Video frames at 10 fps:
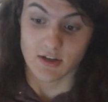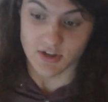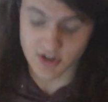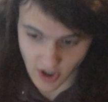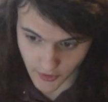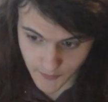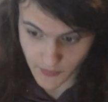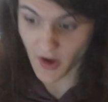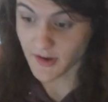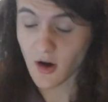So,
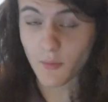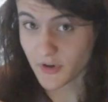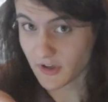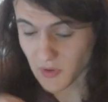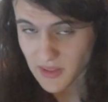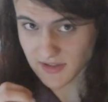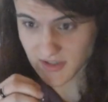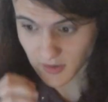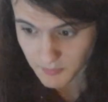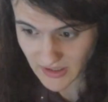I can't predict where things
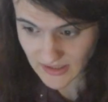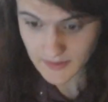are going to be.